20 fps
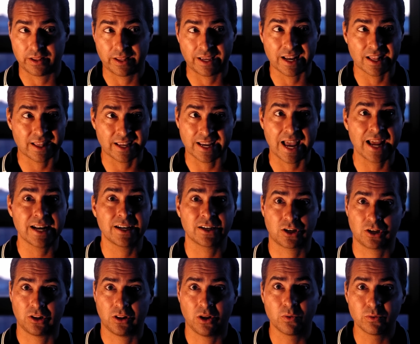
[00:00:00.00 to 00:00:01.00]
They like
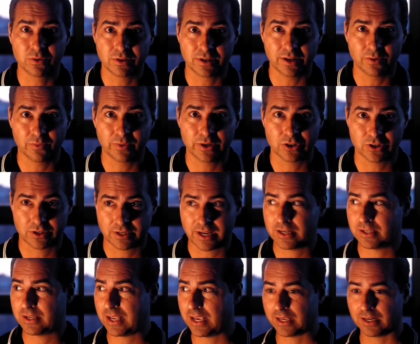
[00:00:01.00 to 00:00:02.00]
hadn't closed it. We just
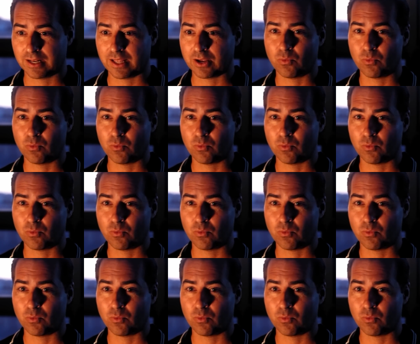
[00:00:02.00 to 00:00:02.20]
had taken